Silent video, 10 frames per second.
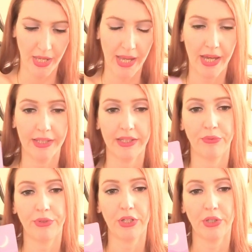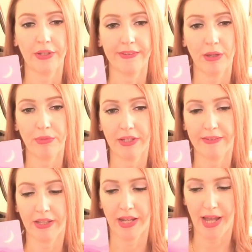And they feel like something is
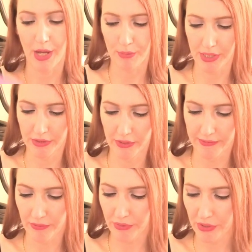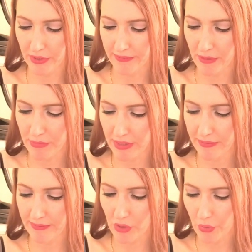gonna happen because they feel like something
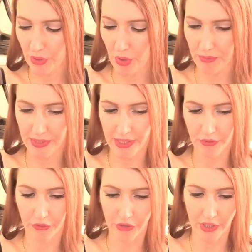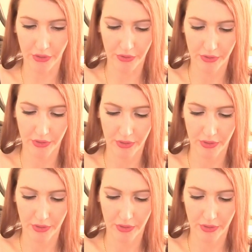is going on with the energy here.